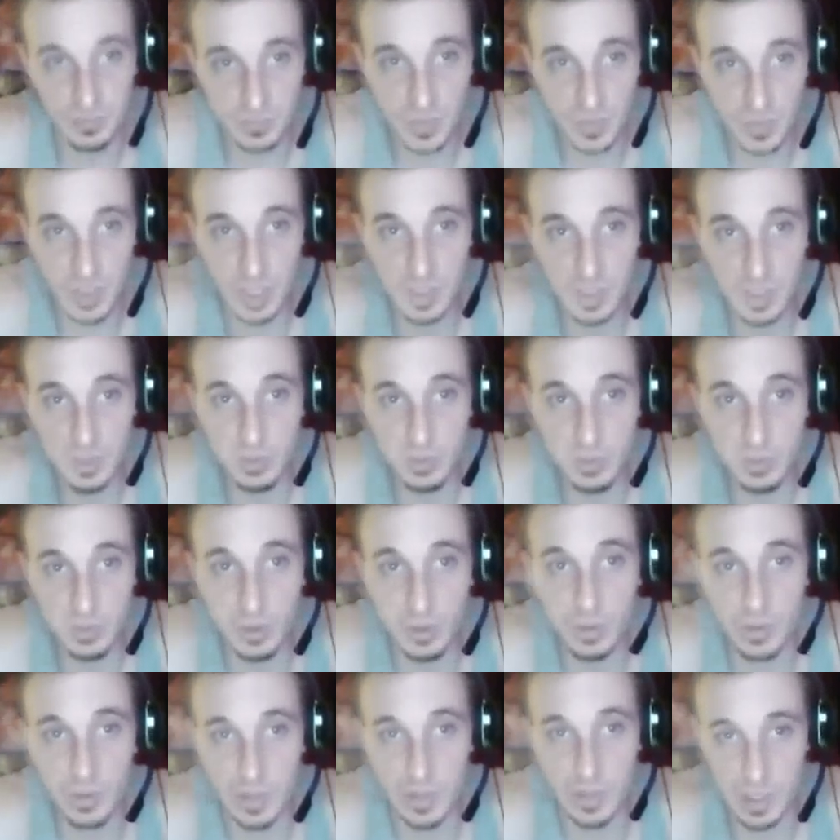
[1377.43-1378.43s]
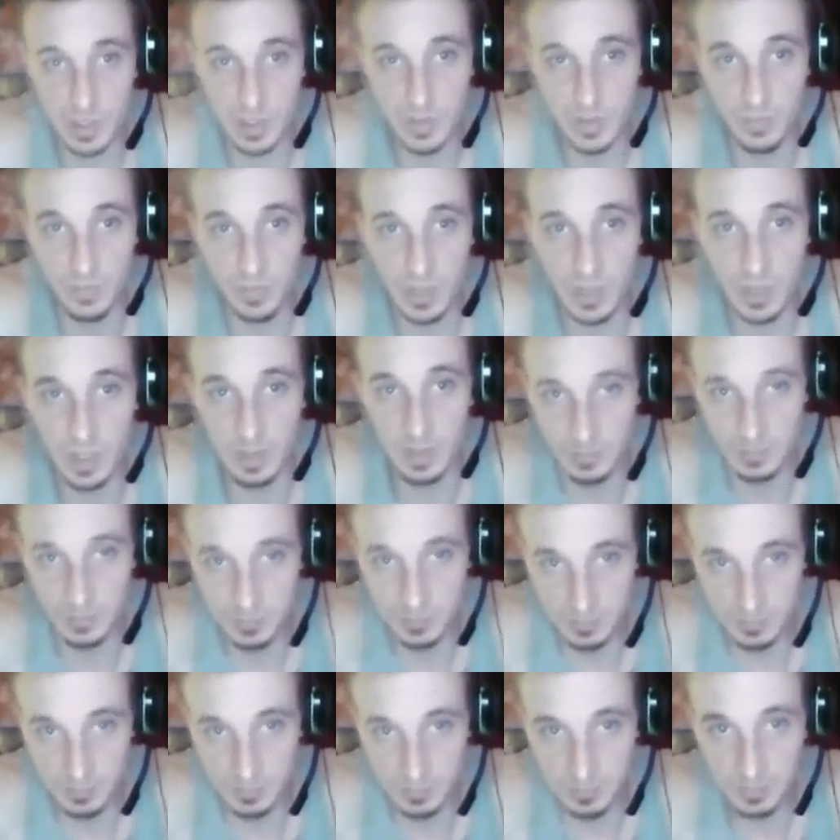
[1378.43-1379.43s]
Yet to all that is finite,
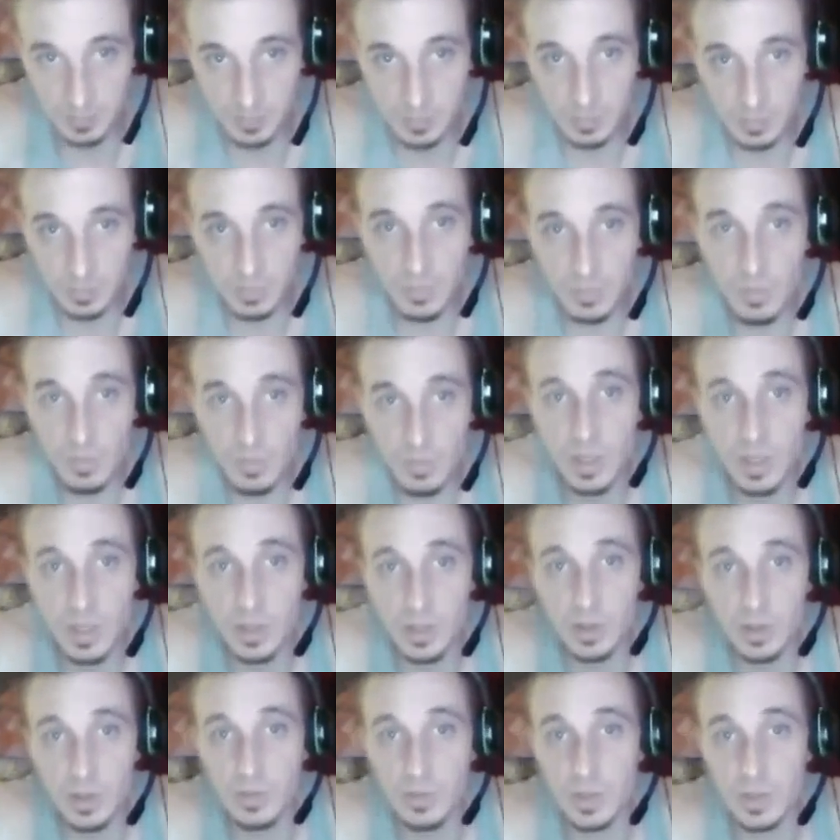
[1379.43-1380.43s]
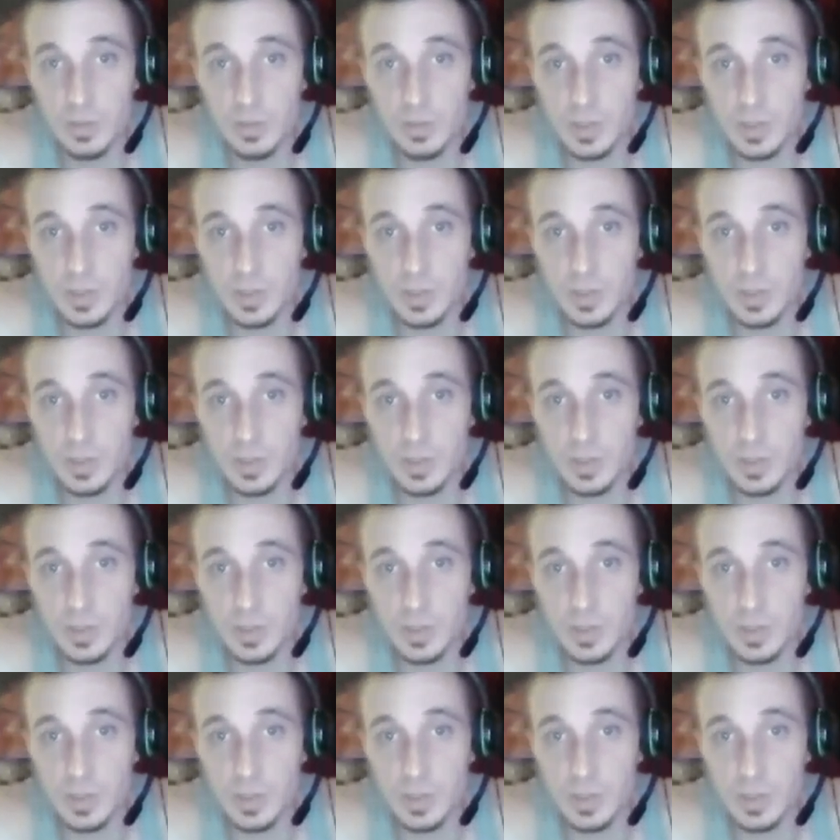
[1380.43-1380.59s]
the universe